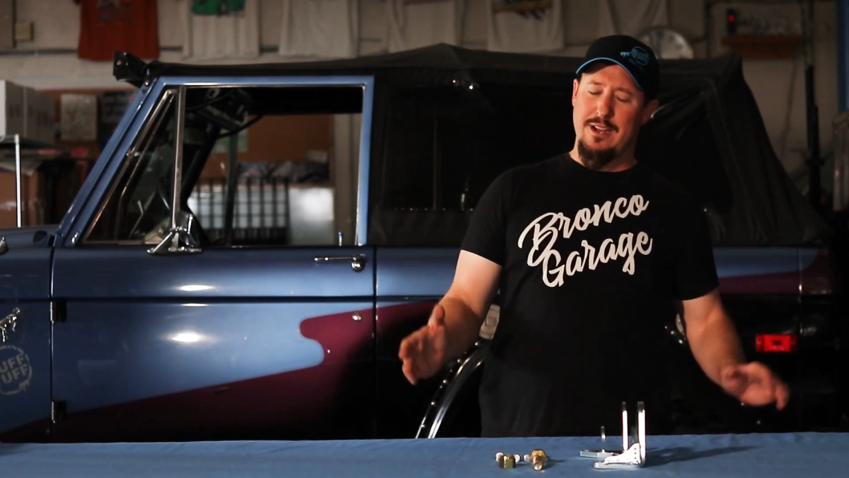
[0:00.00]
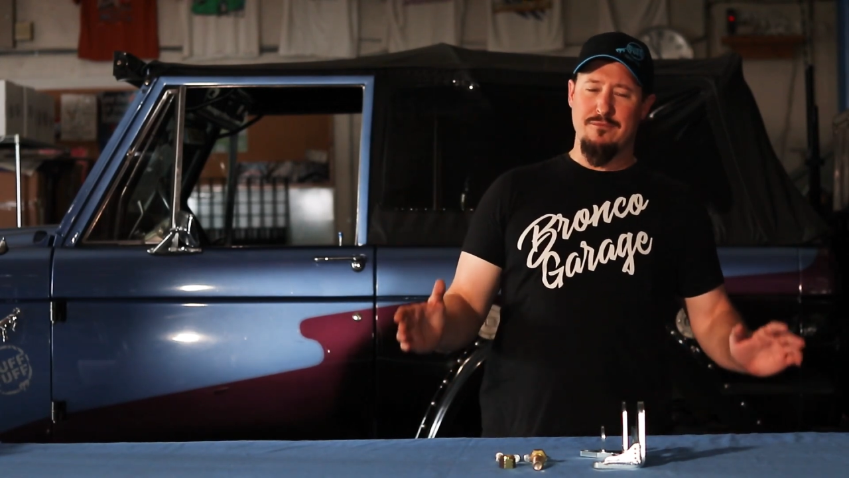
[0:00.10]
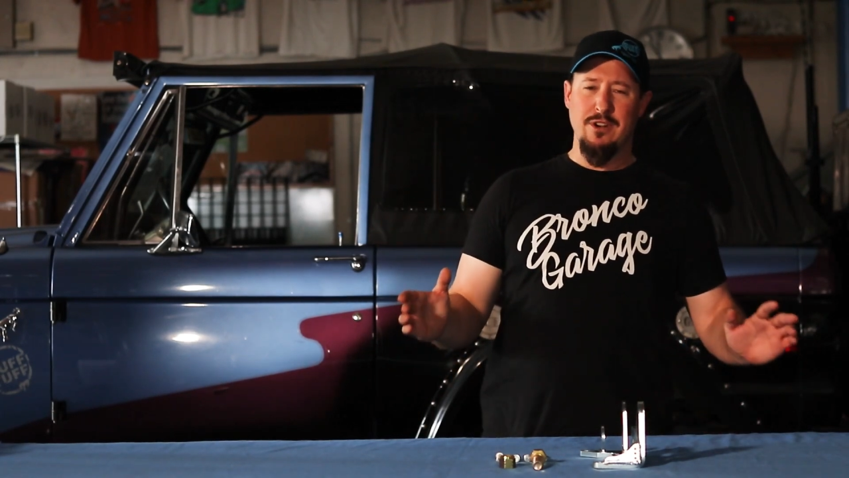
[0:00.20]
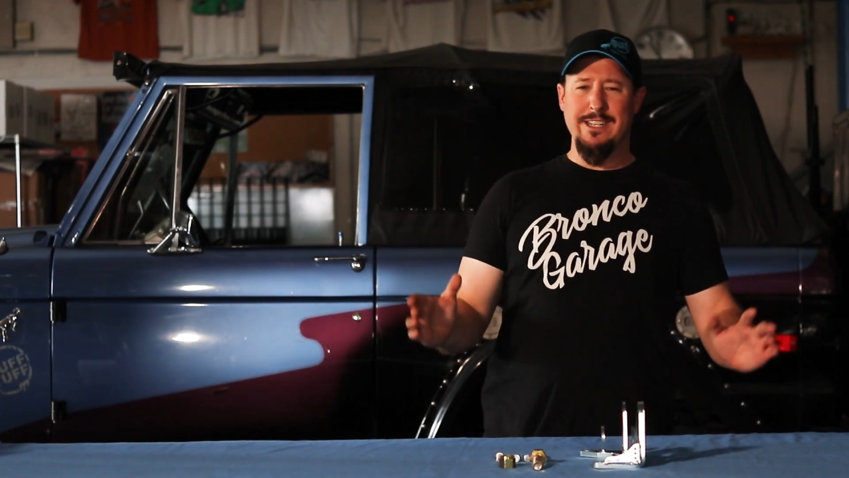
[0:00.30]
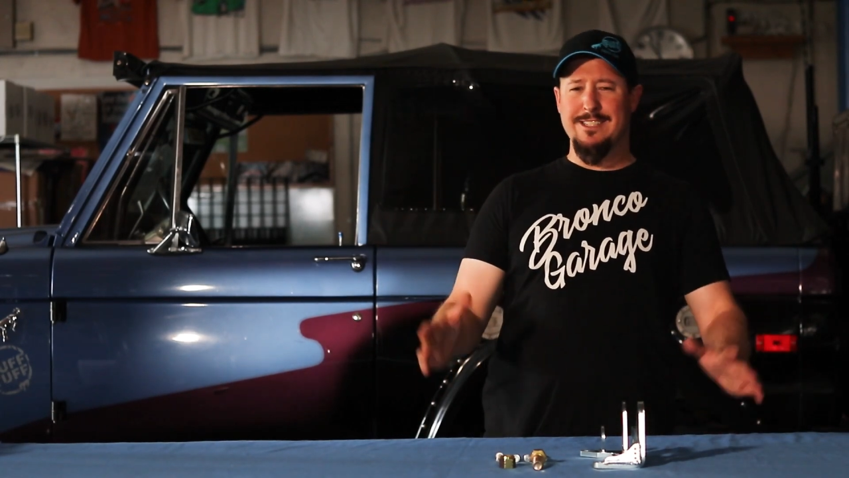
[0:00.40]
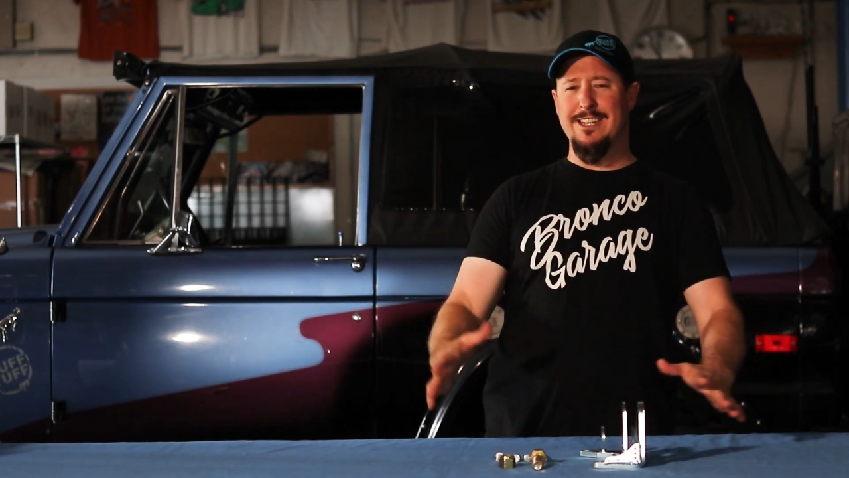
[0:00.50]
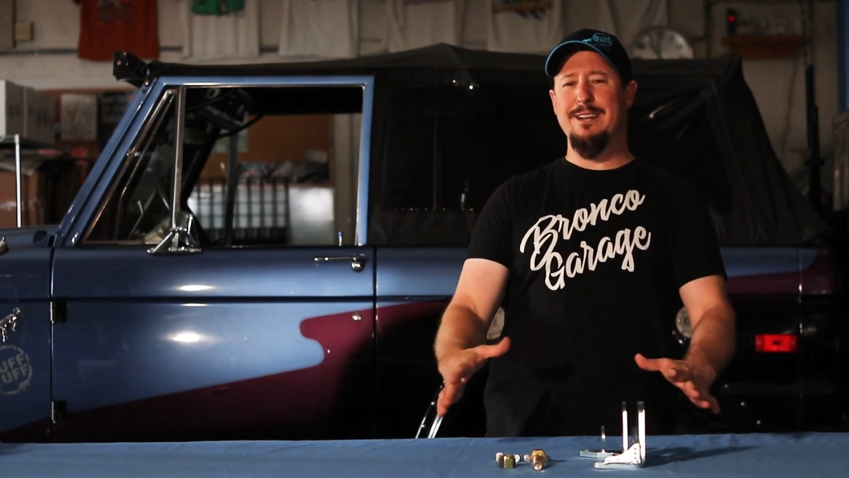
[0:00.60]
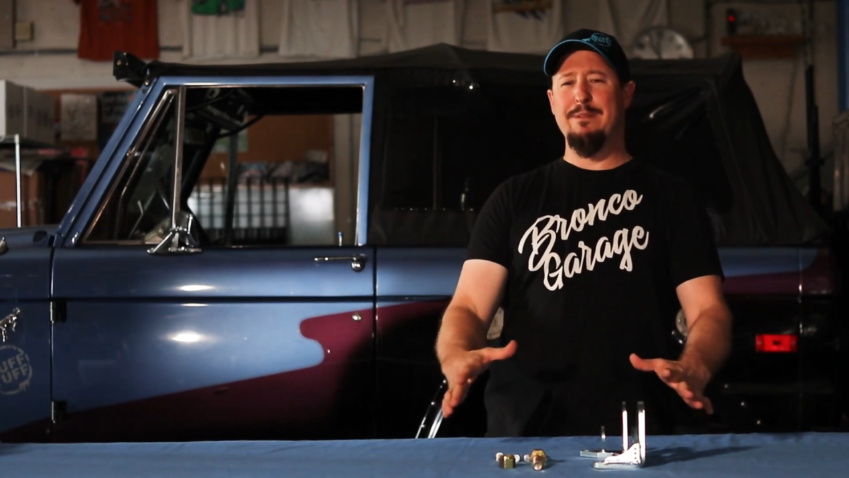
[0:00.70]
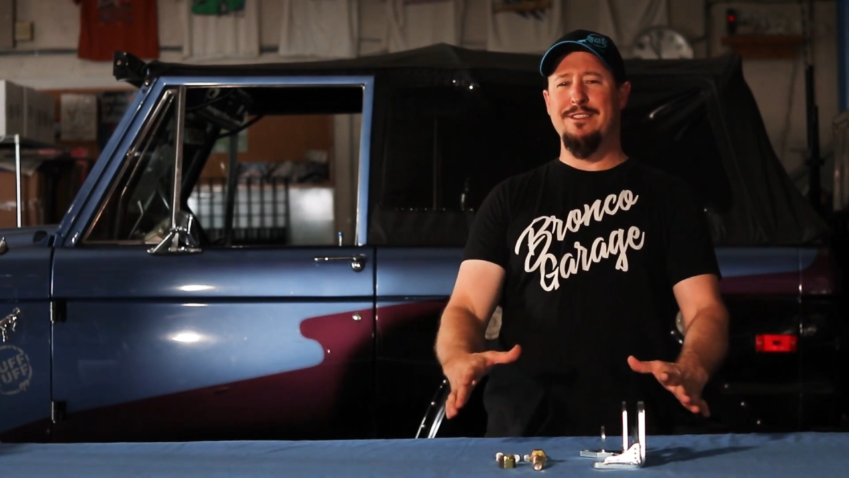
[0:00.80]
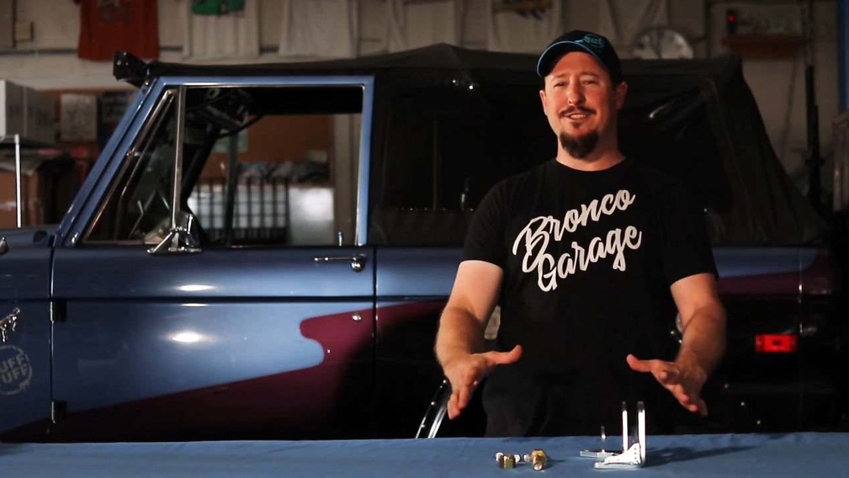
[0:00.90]
I'm really
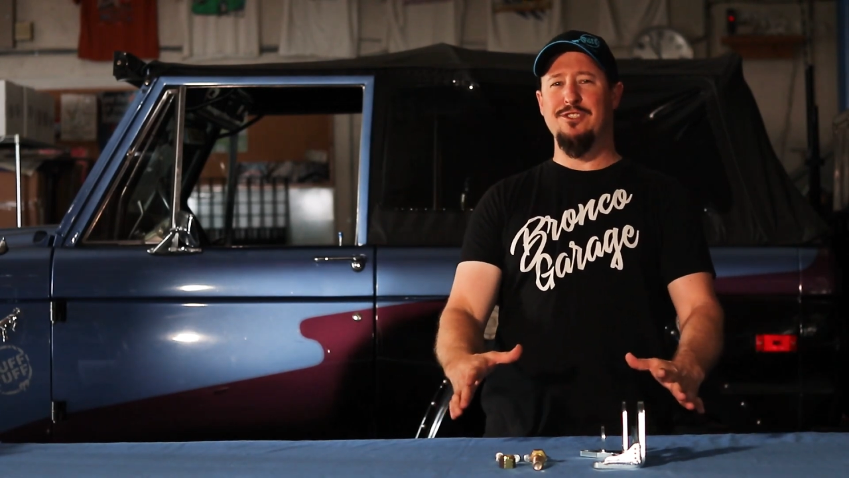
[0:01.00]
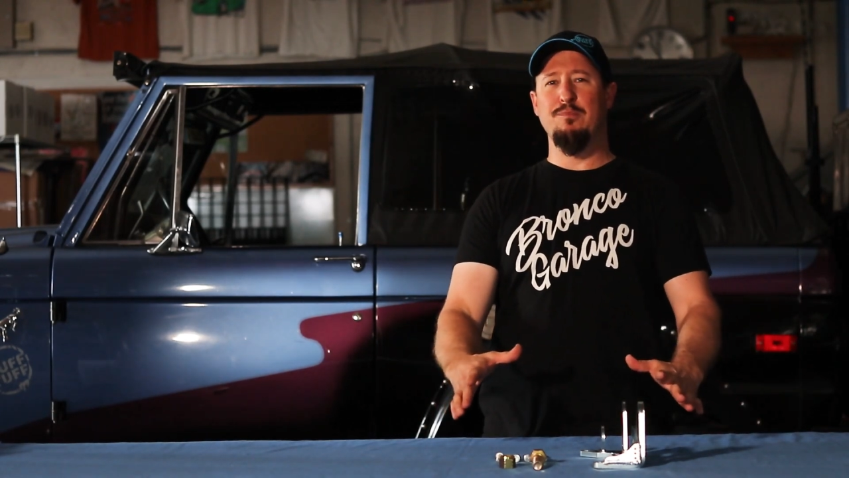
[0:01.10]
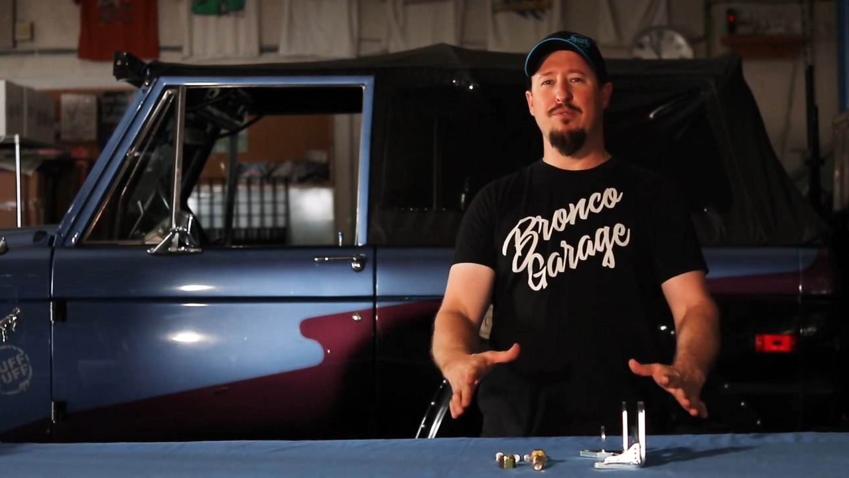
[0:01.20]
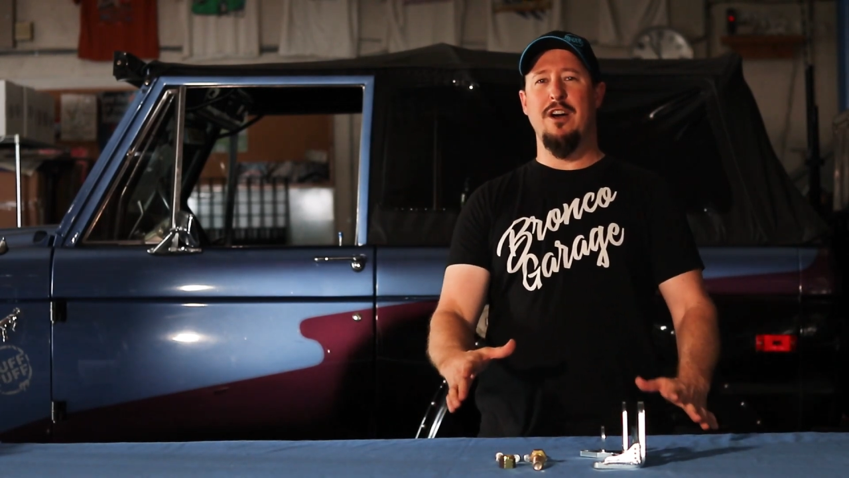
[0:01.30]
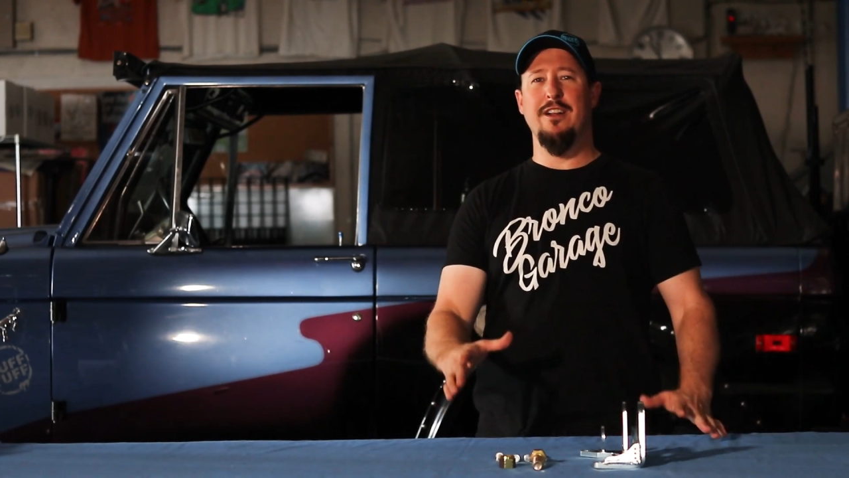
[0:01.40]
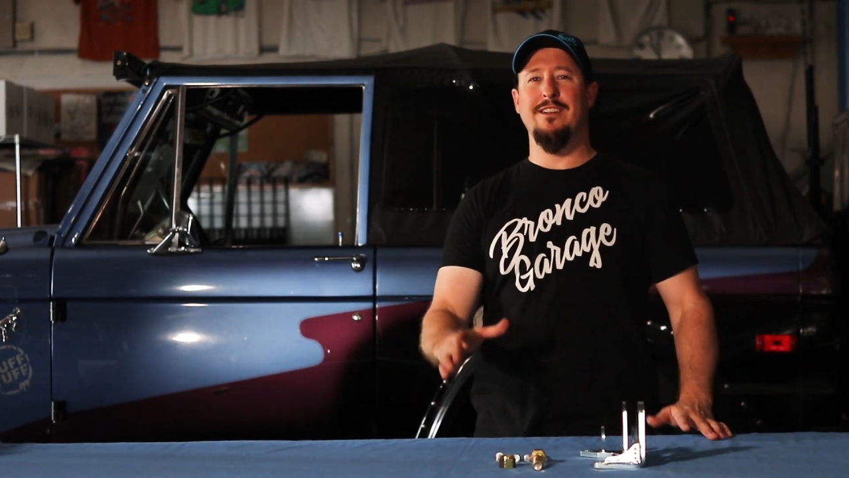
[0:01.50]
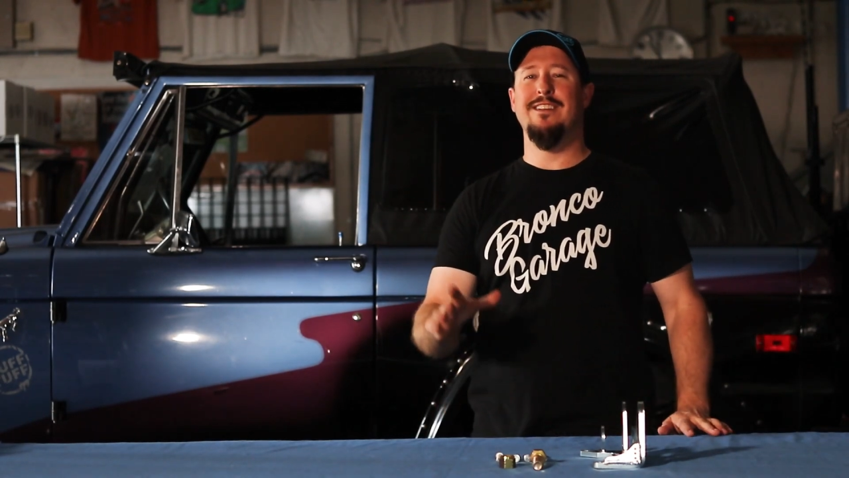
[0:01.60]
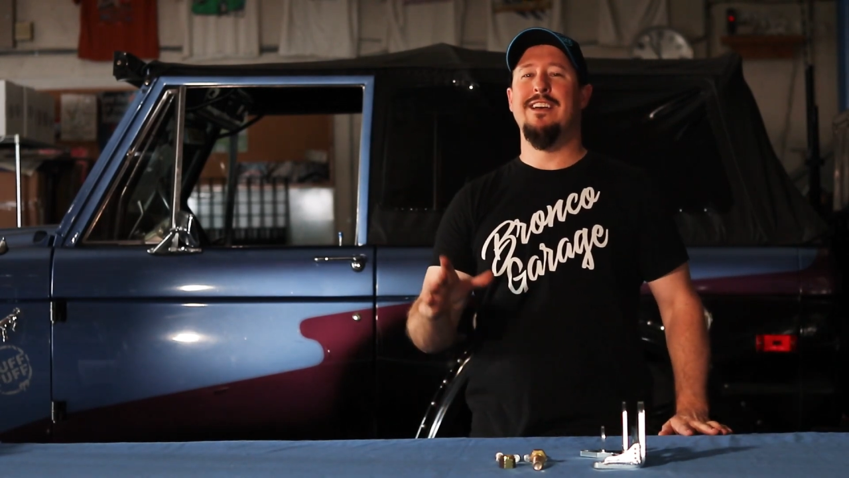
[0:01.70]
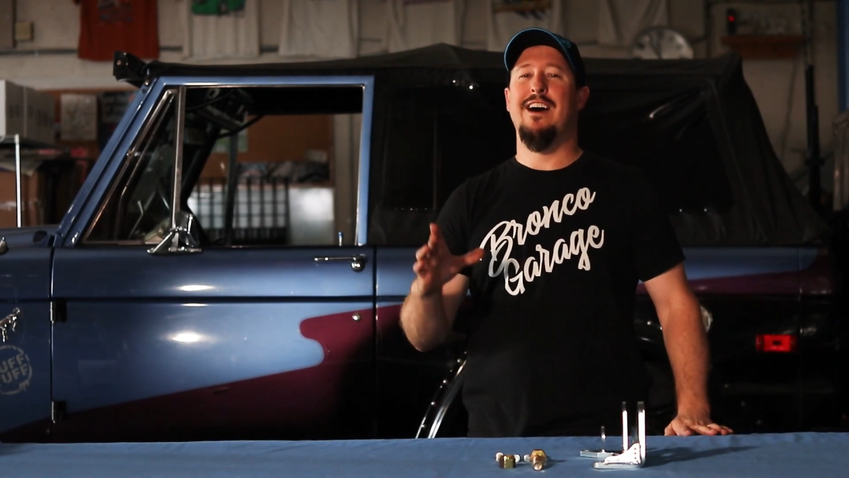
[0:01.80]
excited about this new product.